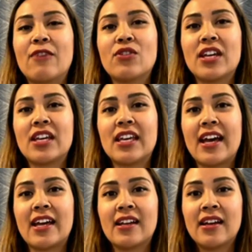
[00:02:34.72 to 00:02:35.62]
you can
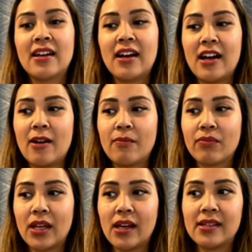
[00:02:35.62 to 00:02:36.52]
get
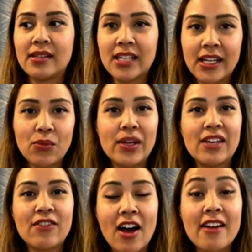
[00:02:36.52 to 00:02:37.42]
a tight
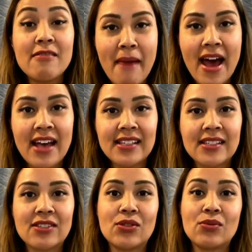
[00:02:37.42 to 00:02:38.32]
weave cotton
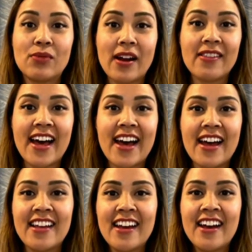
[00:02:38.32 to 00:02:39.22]
mask to wear
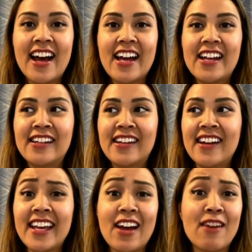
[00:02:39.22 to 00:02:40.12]
that. I
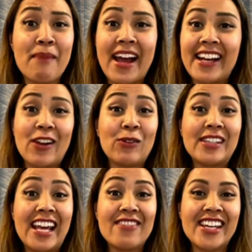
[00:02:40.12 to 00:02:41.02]
get mine at Old
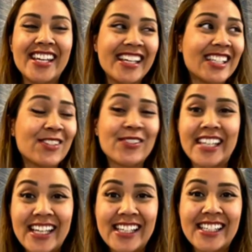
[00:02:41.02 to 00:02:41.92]
Navy. It's really
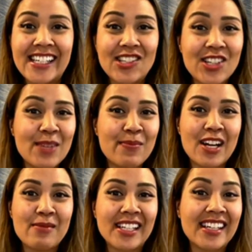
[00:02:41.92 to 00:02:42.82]
easy. It's cheap. It
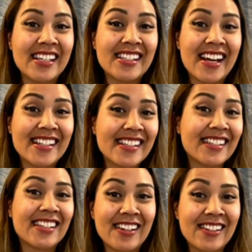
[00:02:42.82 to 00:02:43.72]
comes in kids
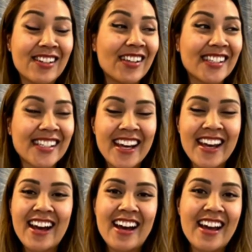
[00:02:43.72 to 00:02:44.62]
sizes and adults.
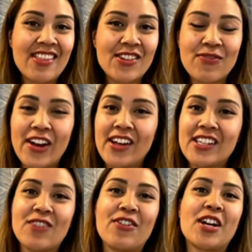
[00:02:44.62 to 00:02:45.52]
And there's various
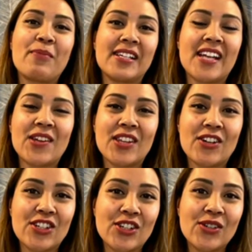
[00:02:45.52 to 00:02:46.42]
different companies out there
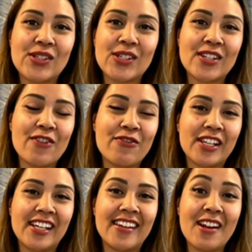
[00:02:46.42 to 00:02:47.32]
too. So
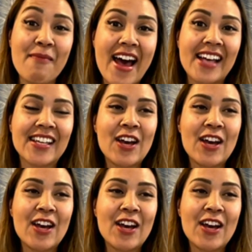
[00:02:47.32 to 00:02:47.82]
definitely get a mask,